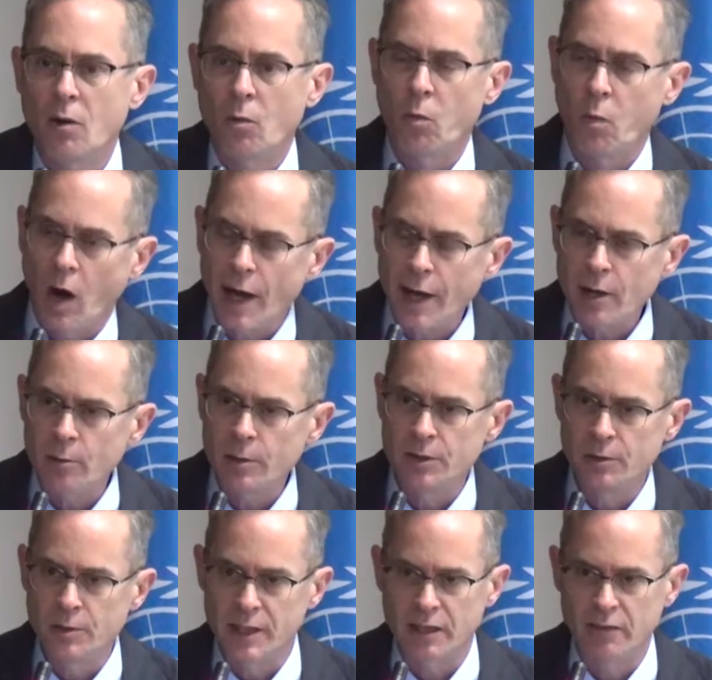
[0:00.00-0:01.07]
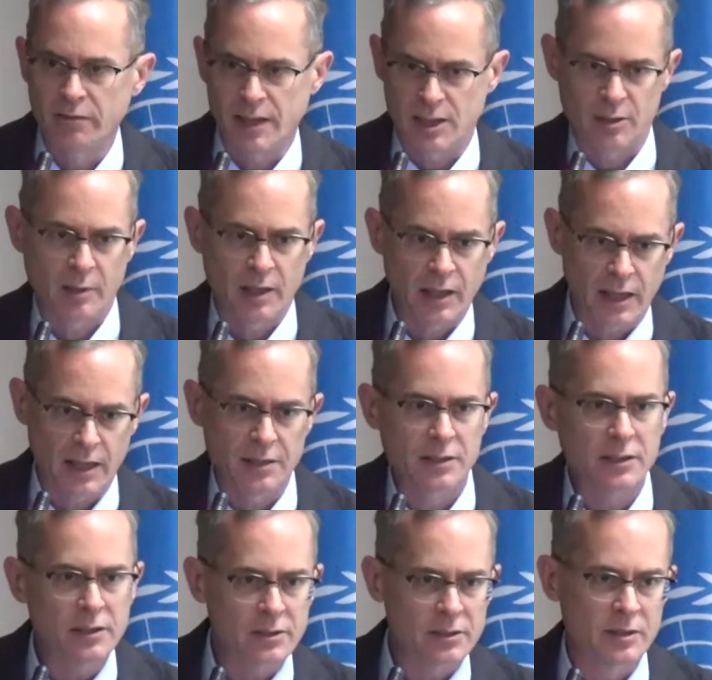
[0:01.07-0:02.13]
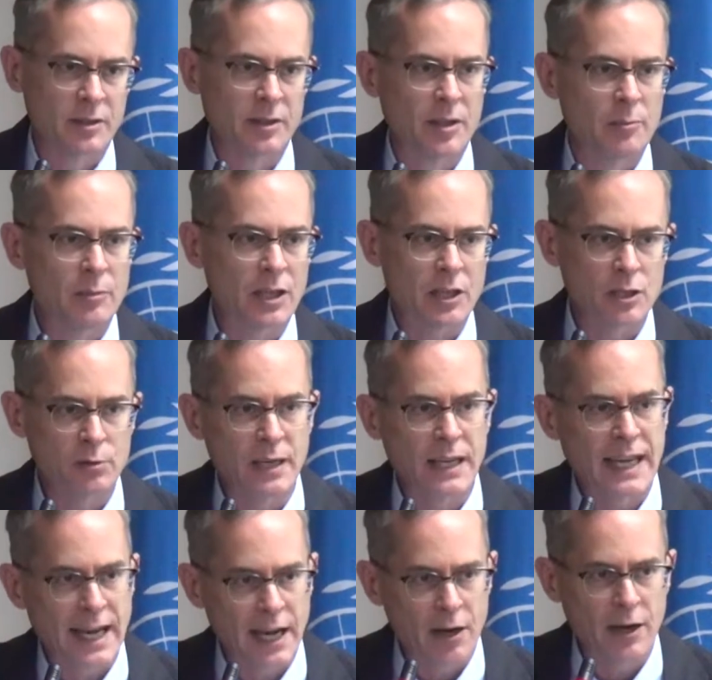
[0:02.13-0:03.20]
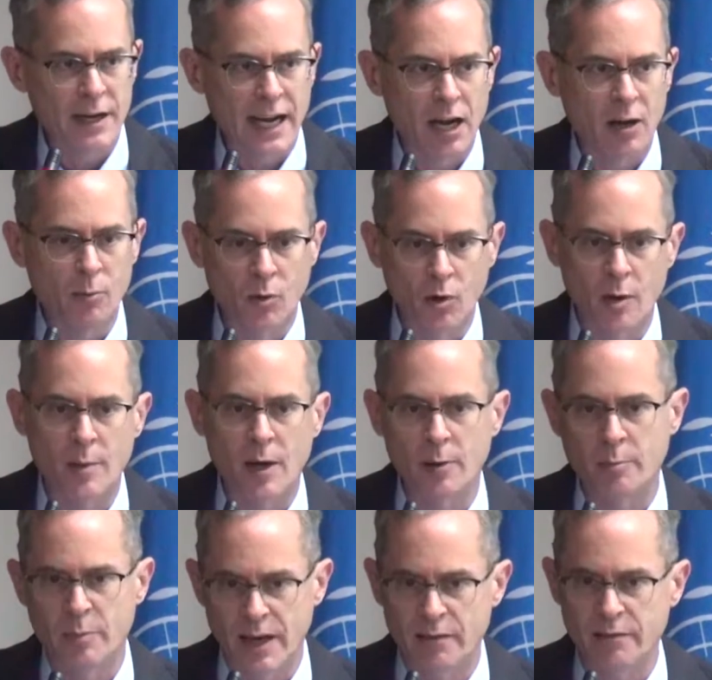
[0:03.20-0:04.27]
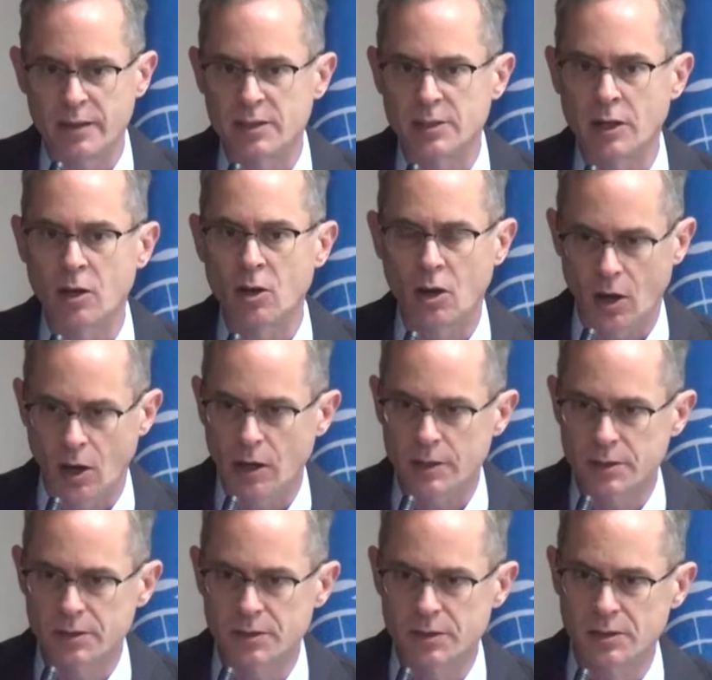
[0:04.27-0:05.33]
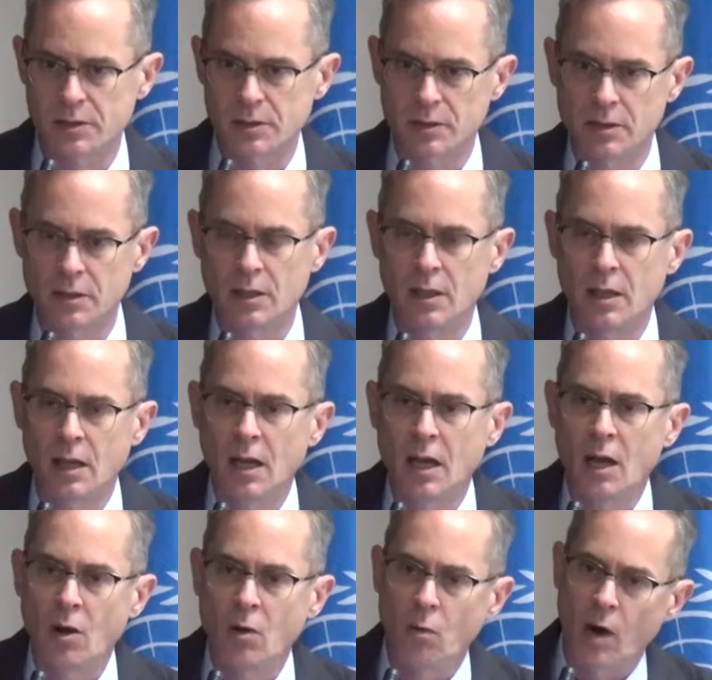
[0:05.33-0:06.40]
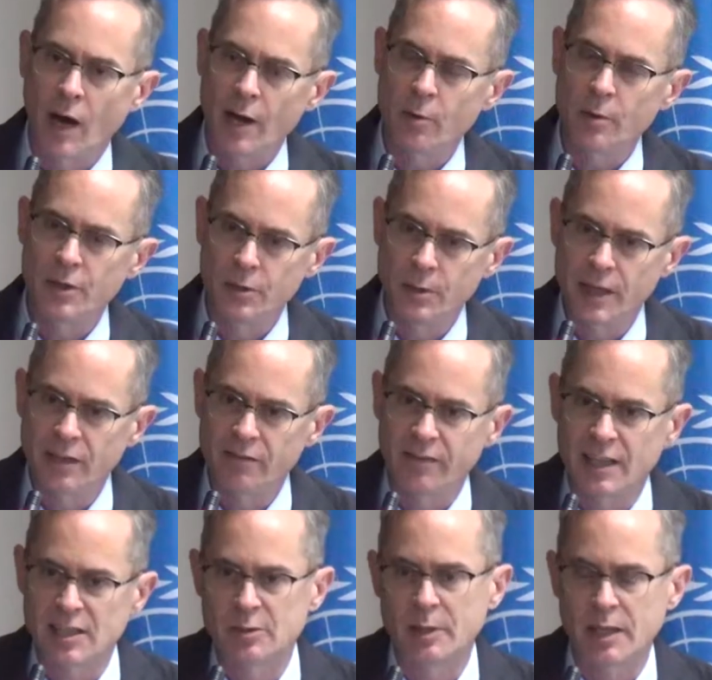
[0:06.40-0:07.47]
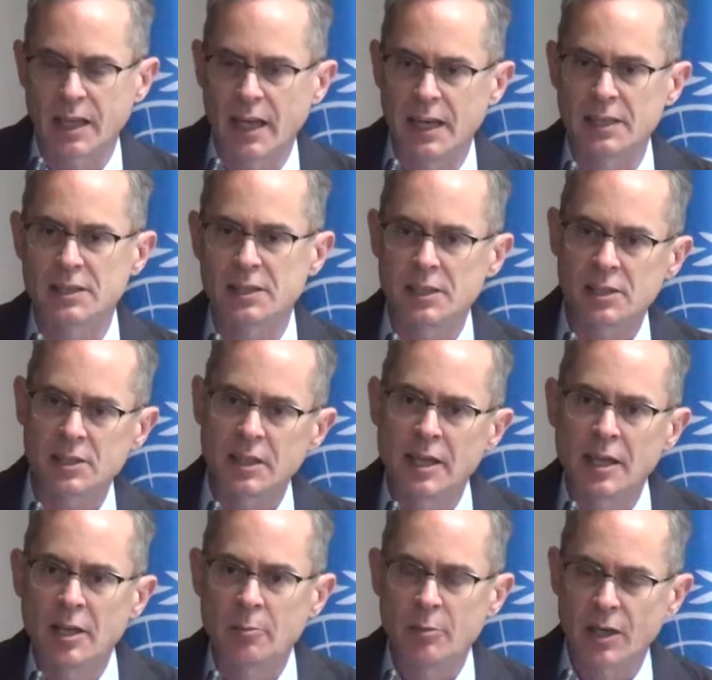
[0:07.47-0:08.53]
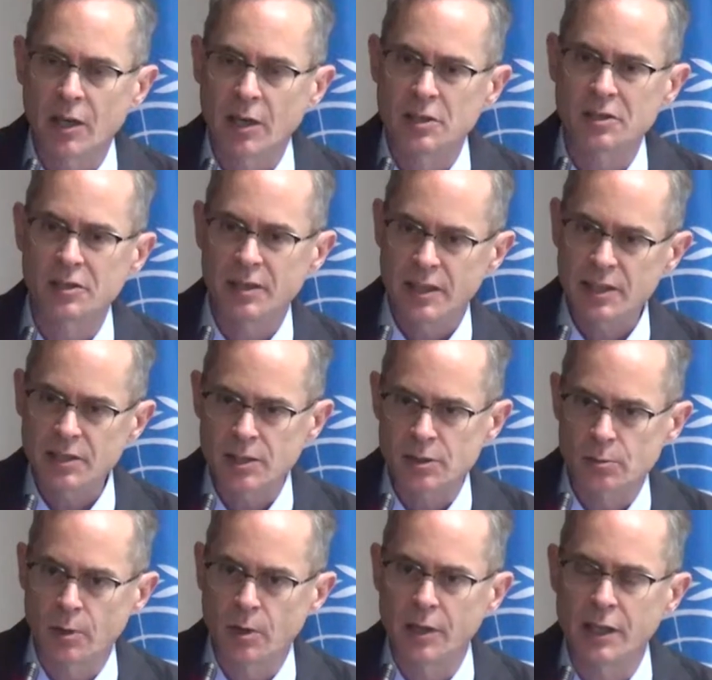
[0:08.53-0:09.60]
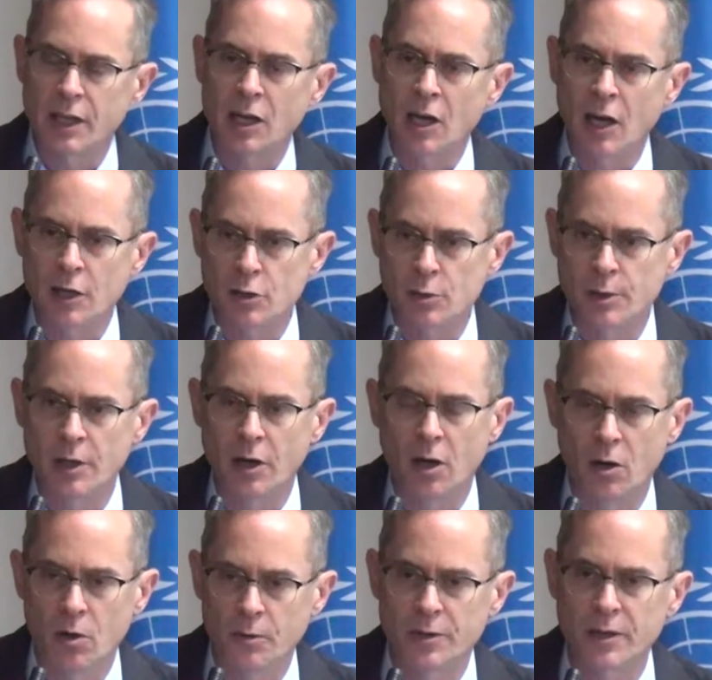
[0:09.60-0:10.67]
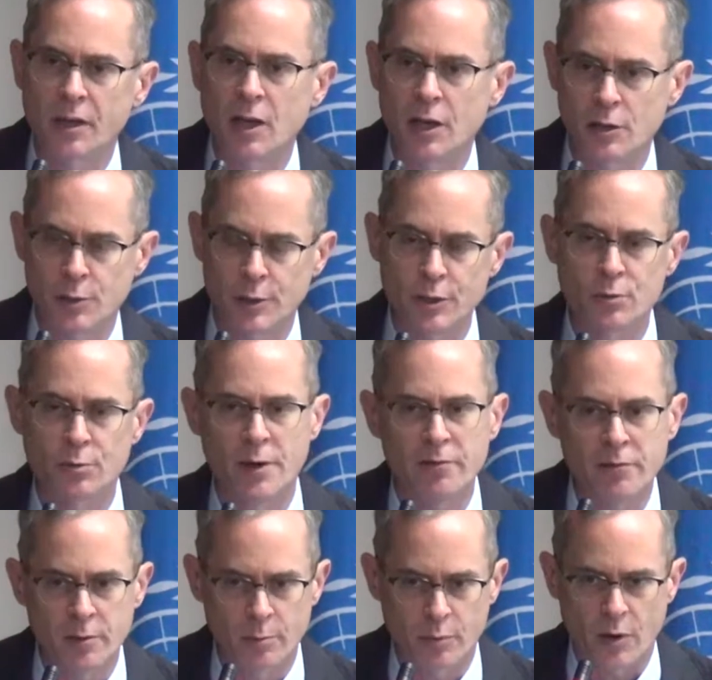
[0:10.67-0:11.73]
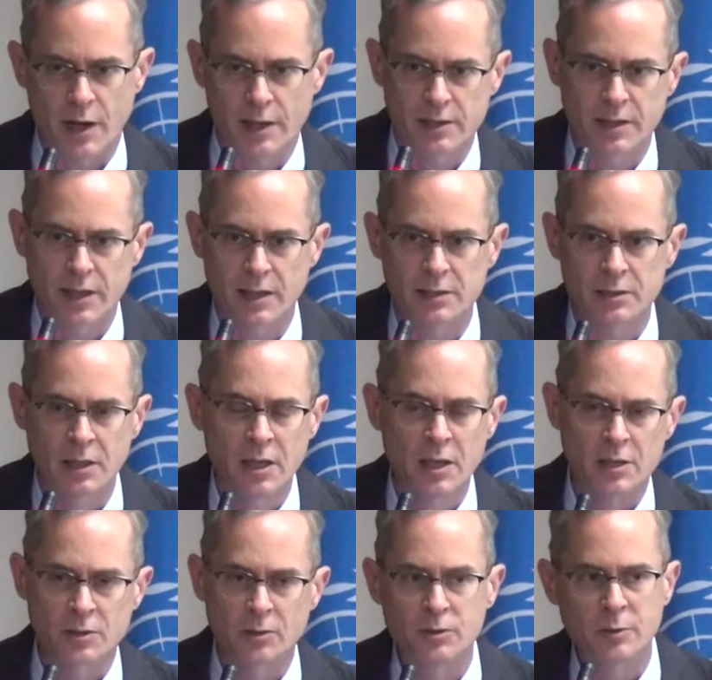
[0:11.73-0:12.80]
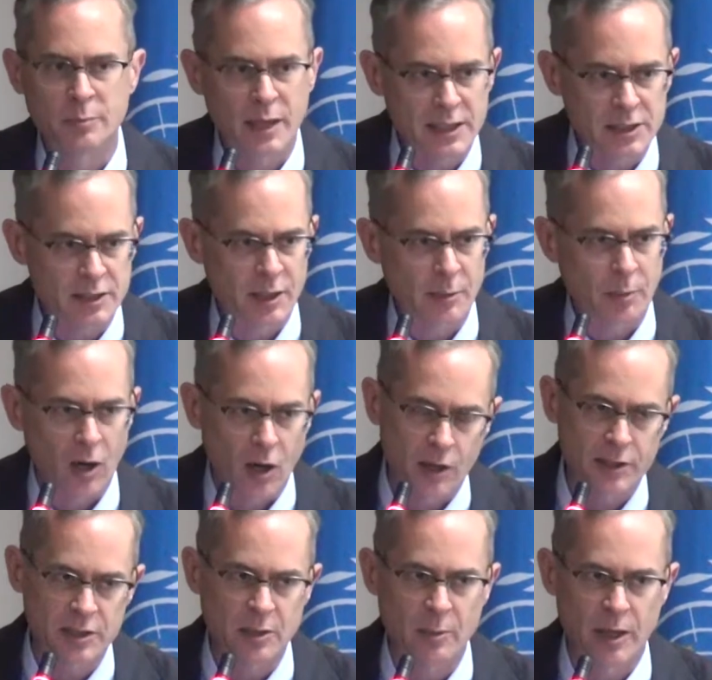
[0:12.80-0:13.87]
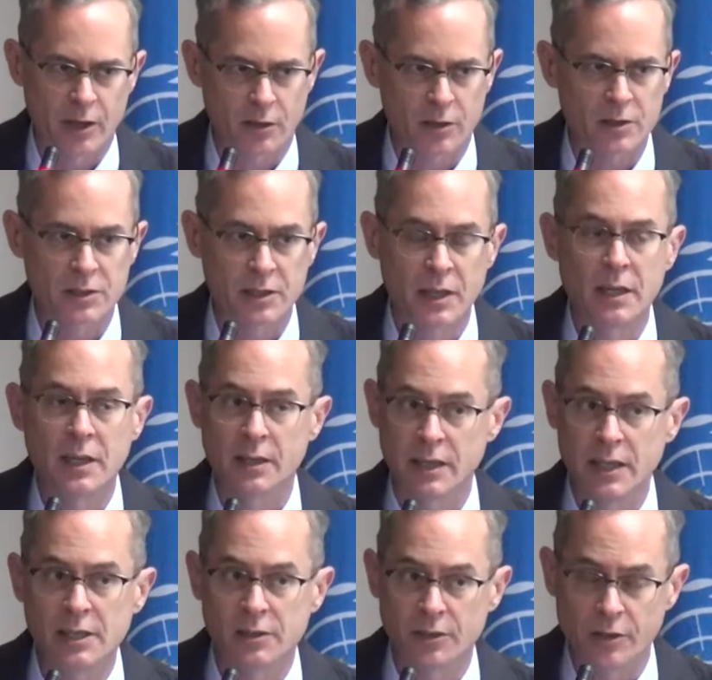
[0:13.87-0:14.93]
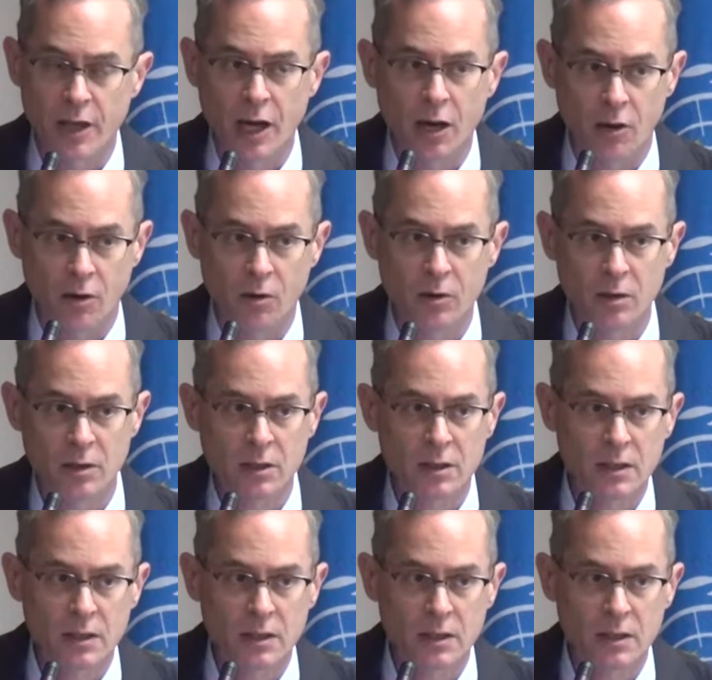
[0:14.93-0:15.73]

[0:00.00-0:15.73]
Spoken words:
why are we doing investment cases? Because we care now more about benefits than costs. Why are we doing investment cases? Because this is really a country-owned and country-driven process, so domestic policymakers need to know,